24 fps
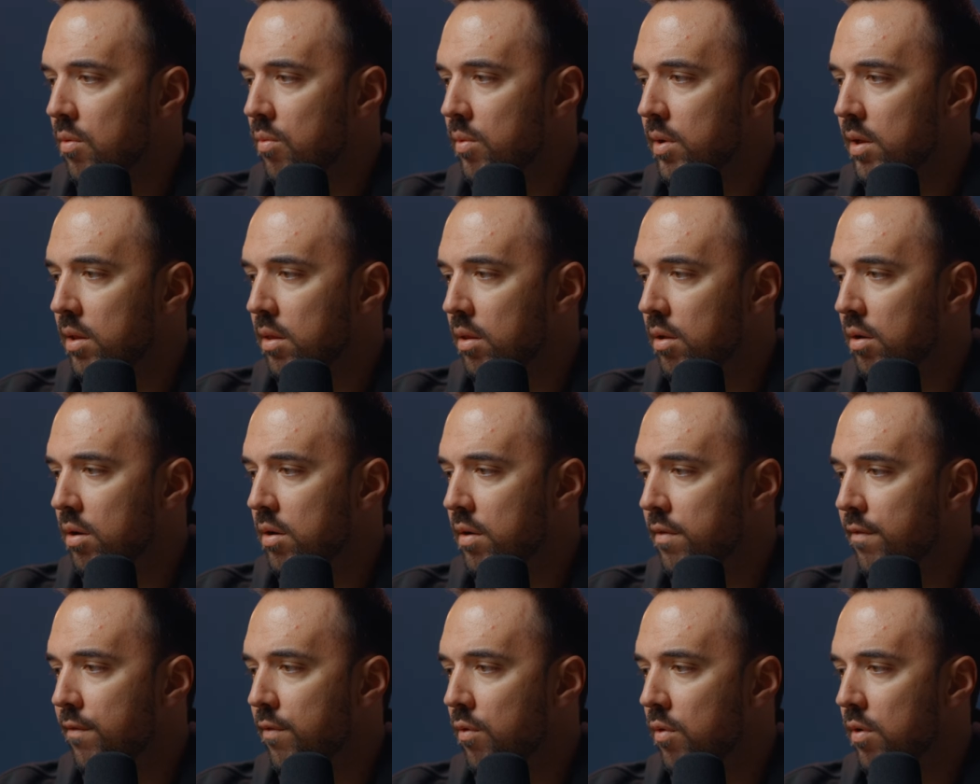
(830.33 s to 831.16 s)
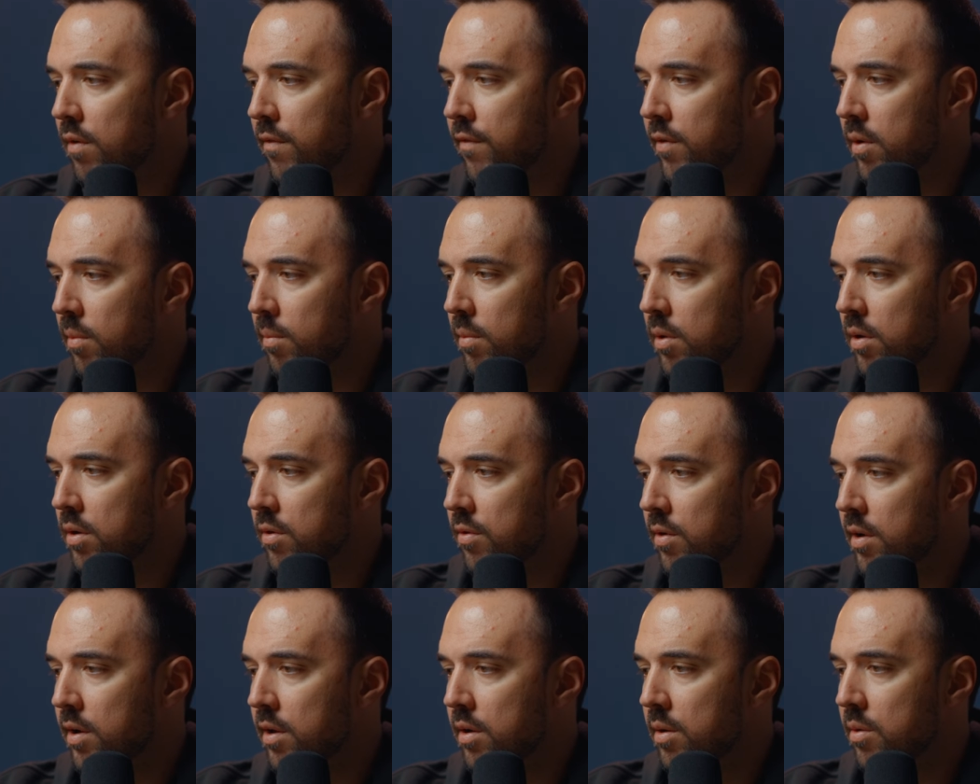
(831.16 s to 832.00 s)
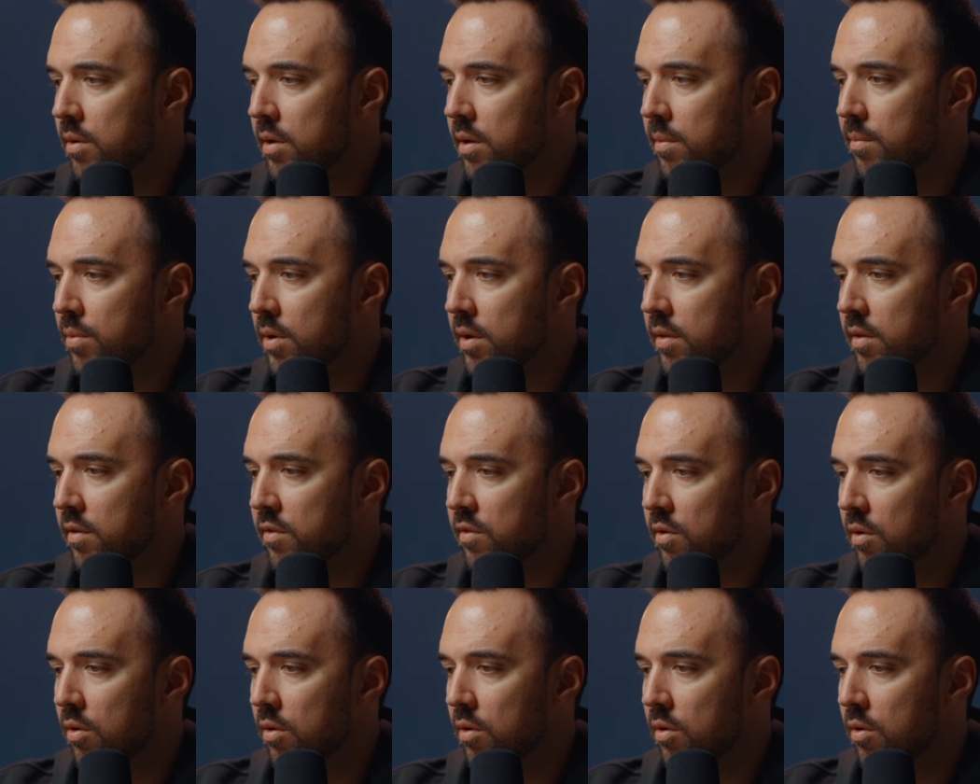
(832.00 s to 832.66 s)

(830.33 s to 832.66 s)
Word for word: We look for film look creator. We're gonna bring this